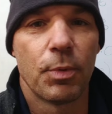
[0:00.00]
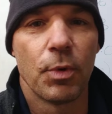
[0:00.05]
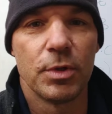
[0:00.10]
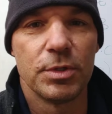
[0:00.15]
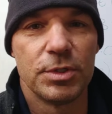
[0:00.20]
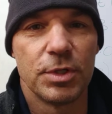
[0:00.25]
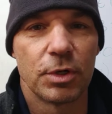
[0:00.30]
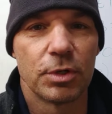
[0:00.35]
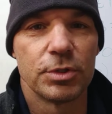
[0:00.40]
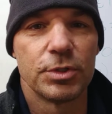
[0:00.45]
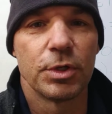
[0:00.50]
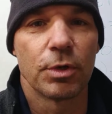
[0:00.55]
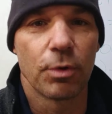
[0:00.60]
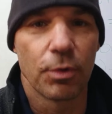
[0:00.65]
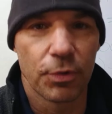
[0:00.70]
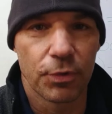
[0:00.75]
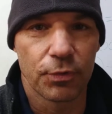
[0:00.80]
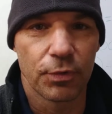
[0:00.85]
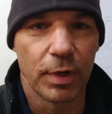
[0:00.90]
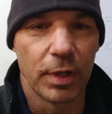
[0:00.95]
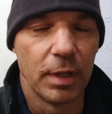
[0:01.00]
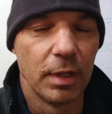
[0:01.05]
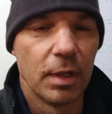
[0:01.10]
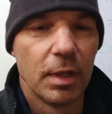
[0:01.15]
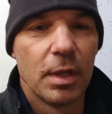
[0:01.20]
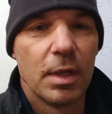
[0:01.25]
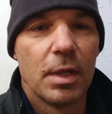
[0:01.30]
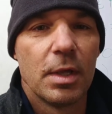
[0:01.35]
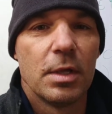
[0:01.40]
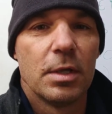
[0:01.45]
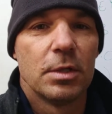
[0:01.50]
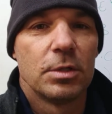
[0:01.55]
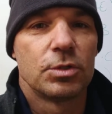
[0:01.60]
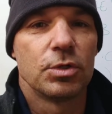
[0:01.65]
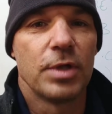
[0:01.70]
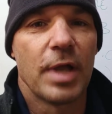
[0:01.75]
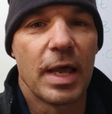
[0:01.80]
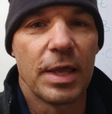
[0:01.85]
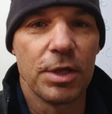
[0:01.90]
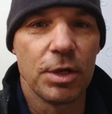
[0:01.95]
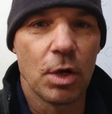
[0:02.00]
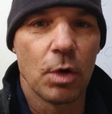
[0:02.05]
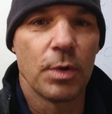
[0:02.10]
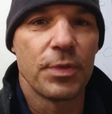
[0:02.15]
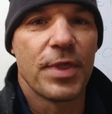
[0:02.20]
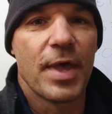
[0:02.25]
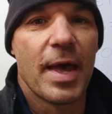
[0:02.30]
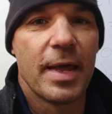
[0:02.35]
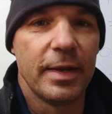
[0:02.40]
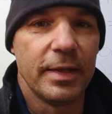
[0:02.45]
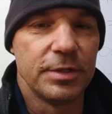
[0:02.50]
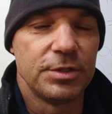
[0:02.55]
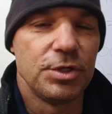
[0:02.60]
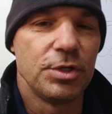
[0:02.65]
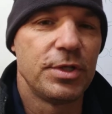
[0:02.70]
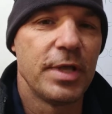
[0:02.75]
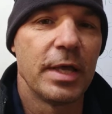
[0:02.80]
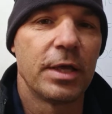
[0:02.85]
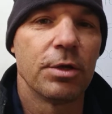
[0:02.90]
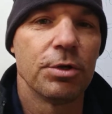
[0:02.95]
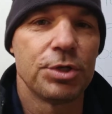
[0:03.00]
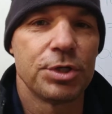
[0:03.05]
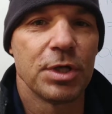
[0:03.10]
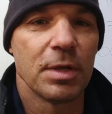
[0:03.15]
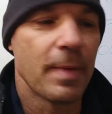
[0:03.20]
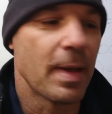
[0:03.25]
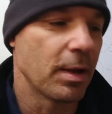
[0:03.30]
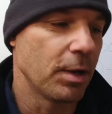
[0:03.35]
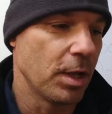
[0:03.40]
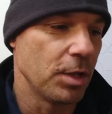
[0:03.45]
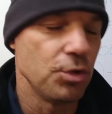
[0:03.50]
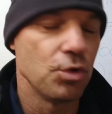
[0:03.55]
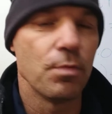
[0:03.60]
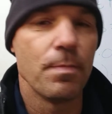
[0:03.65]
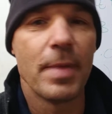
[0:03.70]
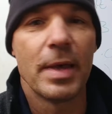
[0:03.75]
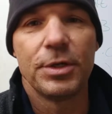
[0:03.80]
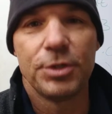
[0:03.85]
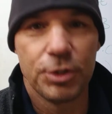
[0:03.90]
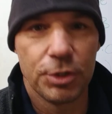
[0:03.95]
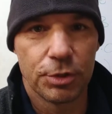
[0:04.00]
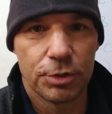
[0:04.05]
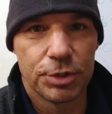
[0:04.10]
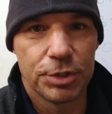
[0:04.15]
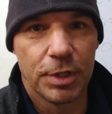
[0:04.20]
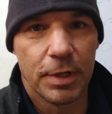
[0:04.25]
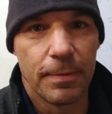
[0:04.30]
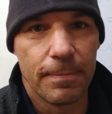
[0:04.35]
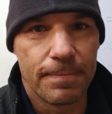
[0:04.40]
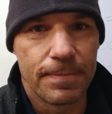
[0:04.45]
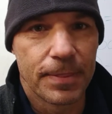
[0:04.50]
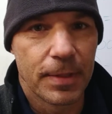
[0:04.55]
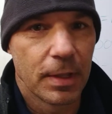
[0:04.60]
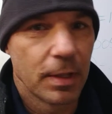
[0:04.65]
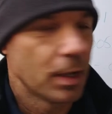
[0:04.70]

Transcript: a .003. So now you know what that is. You take your shim out and you measure your shim.